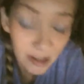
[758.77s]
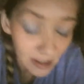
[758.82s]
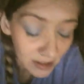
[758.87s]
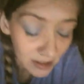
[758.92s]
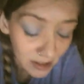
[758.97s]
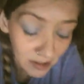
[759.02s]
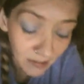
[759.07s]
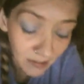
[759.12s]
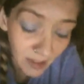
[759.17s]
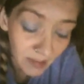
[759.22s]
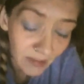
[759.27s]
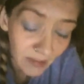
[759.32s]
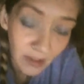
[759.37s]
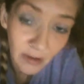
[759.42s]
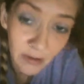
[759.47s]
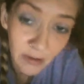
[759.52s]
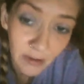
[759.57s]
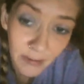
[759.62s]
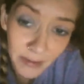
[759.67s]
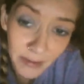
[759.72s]
This is
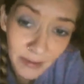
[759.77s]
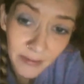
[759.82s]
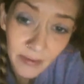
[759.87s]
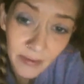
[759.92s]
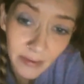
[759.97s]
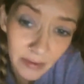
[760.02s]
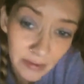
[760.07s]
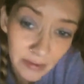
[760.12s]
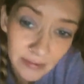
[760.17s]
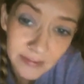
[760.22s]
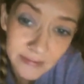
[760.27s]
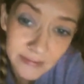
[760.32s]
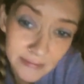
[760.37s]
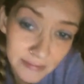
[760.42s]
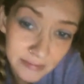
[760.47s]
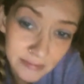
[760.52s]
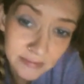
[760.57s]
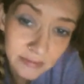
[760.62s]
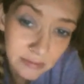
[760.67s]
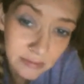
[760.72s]
biblical, people.
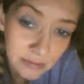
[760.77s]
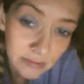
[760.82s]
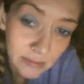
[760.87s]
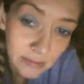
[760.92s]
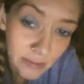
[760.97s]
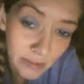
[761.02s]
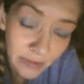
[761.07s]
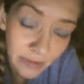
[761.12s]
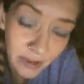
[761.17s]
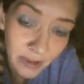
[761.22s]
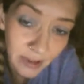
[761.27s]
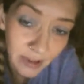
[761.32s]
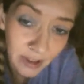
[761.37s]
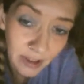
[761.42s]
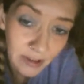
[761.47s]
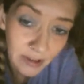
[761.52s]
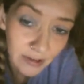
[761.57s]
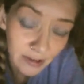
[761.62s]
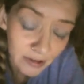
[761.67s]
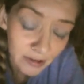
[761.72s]
It
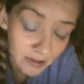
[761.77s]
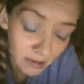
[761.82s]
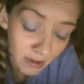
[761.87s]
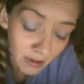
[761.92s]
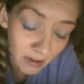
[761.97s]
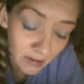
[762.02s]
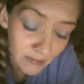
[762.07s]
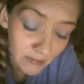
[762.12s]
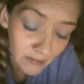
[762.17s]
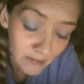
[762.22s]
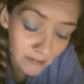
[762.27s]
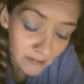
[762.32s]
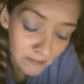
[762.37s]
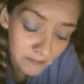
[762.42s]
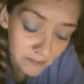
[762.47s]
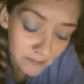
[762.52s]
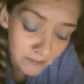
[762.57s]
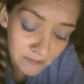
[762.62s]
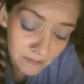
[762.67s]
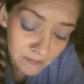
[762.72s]
really is. It's not.
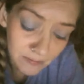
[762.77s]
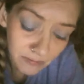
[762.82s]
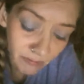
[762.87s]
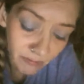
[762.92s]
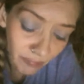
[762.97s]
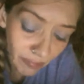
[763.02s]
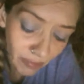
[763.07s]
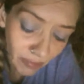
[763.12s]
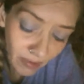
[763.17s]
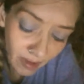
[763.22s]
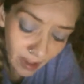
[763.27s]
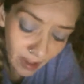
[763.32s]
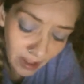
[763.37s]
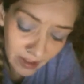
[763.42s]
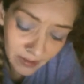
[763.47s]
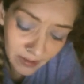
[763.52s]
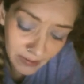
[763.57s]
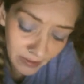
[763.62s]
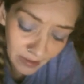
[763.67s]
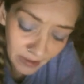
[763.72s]

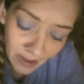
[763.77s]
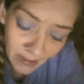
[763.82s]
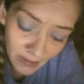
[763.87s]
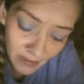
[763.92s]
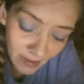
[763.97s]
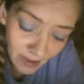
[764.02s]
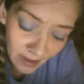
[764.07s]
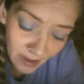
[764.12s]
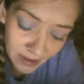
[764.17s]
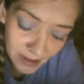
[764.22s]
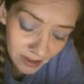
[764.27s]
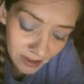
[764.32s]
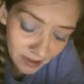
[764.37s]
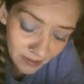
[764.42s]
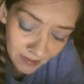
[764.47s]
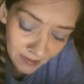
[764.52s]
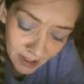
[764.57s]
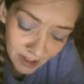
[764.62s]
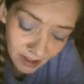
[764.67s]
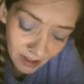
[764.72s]
And if you come across this
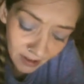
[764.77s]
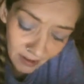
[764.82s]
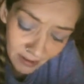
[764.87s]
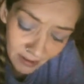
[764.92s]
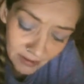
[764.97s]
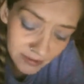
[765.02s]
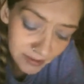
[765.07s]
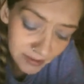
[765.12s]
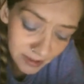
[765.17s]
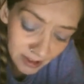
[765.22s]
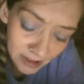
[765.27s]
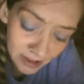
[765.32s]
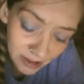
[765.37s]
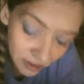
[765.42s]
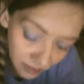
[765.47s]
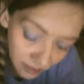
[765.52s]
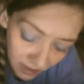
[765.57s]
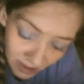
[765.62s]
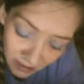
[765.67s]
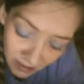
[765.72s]
video,
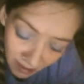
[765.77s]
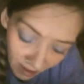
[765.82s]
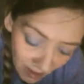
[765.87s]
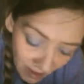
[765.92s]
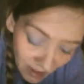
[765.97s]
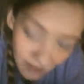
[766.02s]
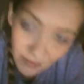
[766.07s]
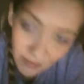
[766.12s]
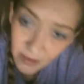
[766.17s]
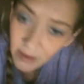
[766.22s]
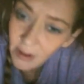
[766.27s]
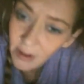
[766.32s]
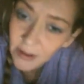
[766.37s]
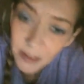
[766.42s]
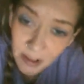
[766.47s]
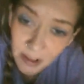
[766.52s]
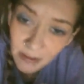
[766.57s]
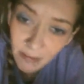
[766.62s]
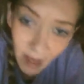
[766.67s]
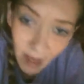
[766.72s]
then you did not come
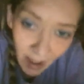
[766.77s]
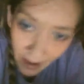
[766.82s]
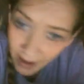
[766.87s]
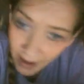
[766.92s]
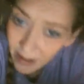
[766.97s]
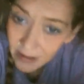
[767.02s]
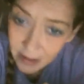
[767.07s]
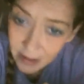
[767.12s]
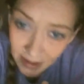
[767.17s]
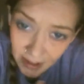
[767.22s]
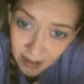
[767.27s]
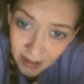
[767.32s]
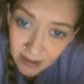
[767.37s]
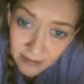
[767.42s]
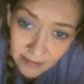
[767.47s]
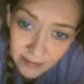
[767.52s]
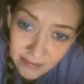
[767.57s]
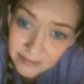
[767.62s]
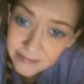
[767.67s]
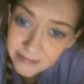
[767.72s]
across it by accident.